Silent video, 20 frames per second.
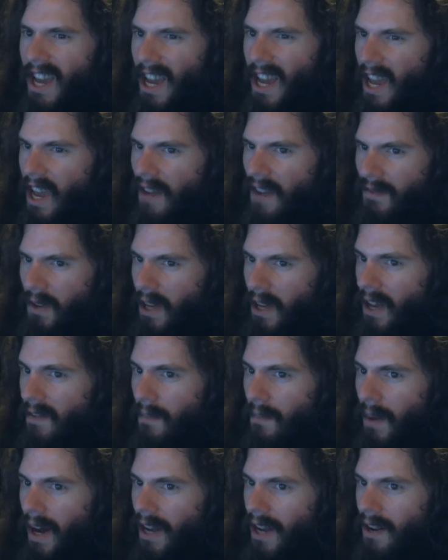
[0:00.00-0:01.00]
If you
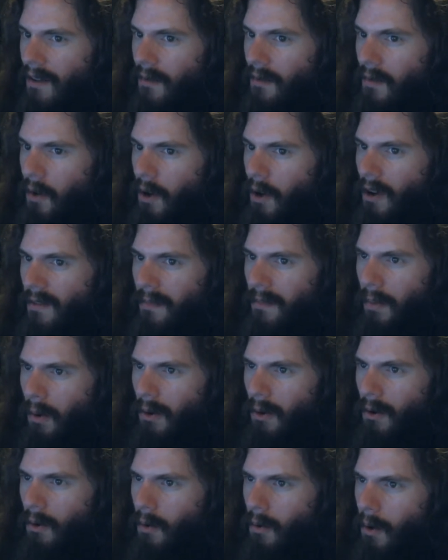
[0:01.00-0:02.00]
give Biden a foot of
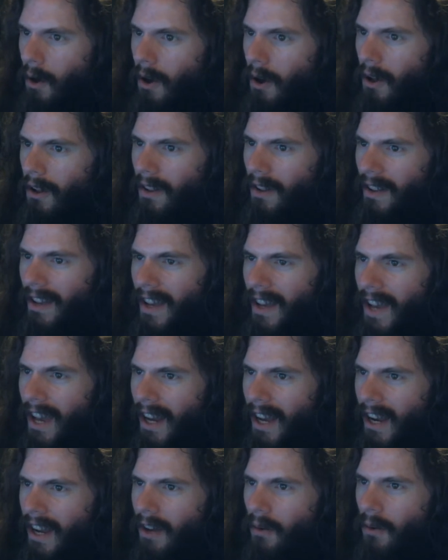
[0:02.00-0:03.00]
border wall,
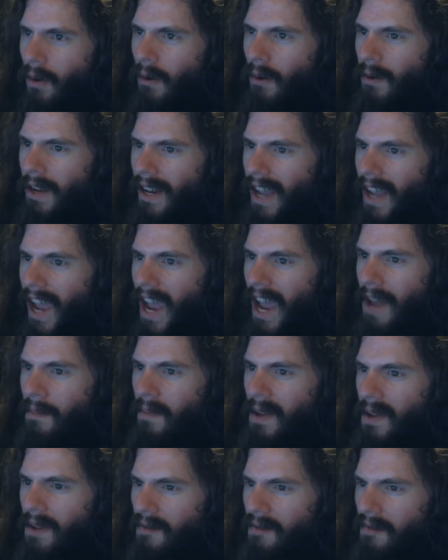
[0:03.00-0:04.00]
and I quoted
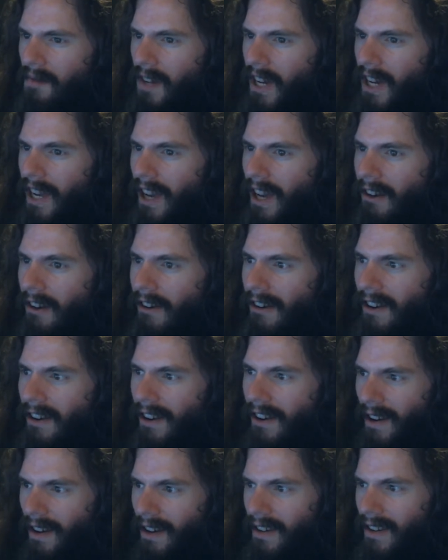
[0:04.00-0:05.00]
NP fucking
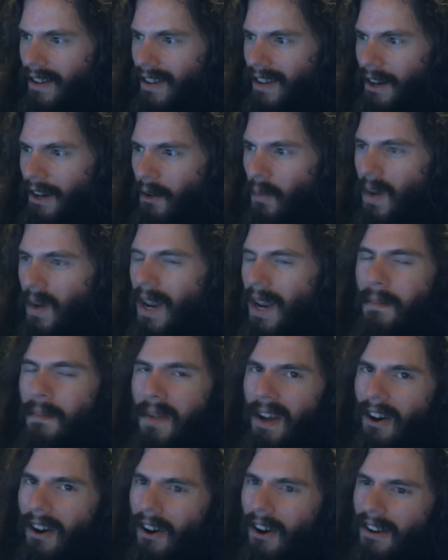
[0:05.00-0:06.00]
R. When
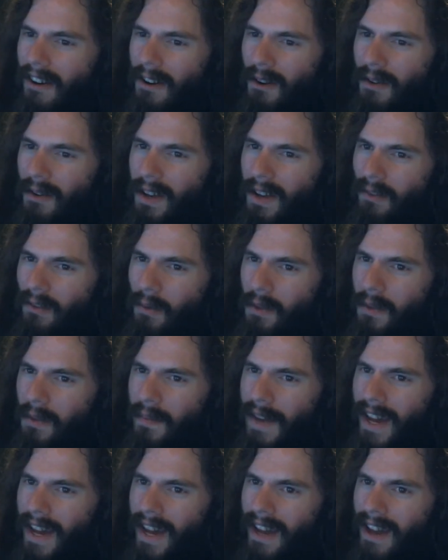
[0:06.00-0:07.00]
NPR agrees with
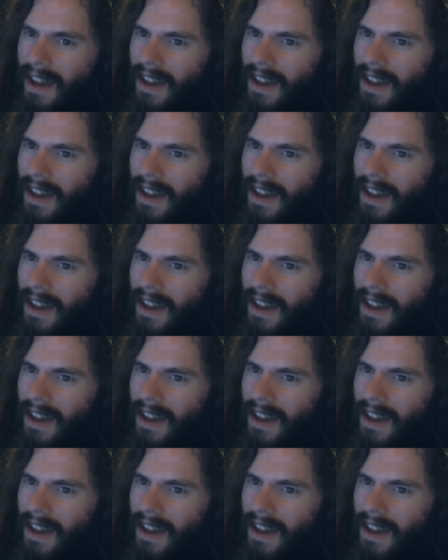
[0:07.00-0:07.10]
me,